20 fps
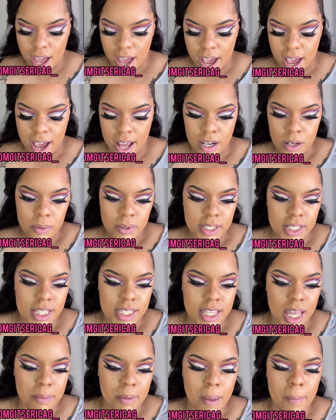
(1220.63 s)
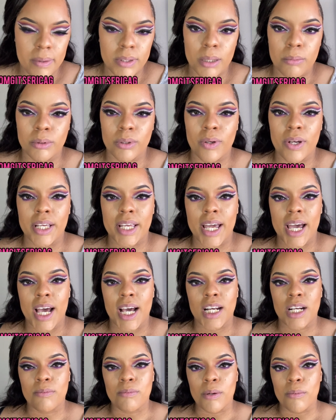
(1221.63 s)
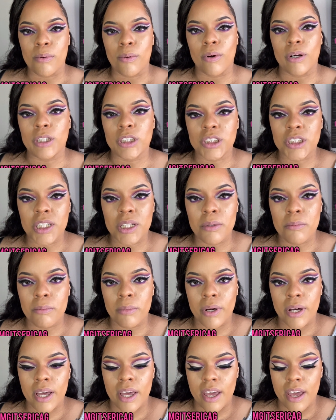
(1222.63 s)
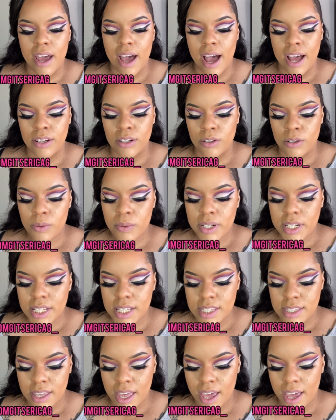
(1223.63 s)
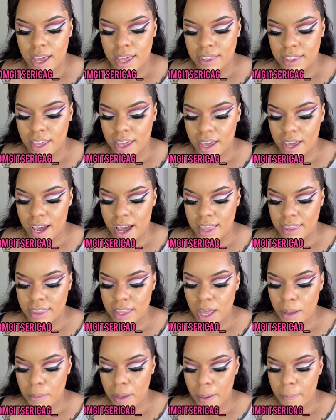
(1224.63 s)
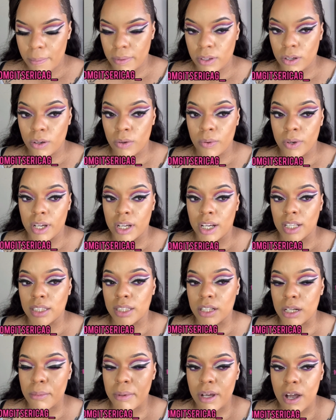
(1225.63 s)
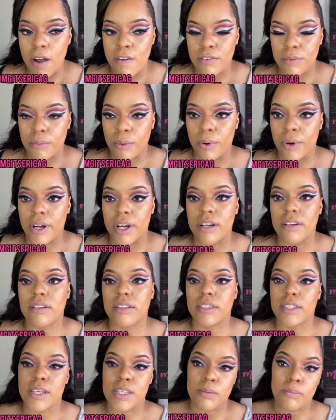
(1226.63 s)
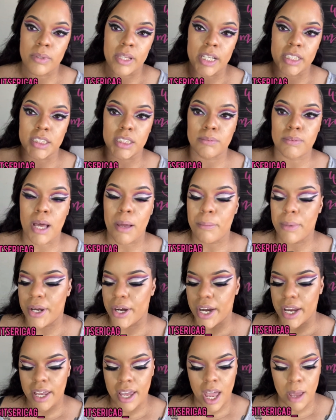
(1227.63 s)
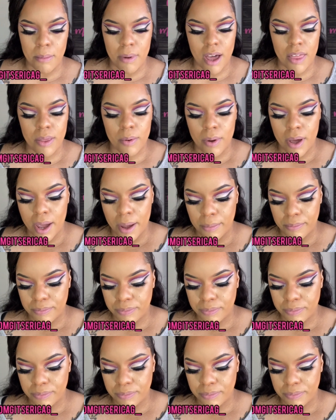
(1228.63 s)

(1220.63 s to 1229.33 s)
I don't want to say people are blowing it out of proportion, but I do want to say that I think people are going a little bit overboard. This blush is by Mary Kay, by the way.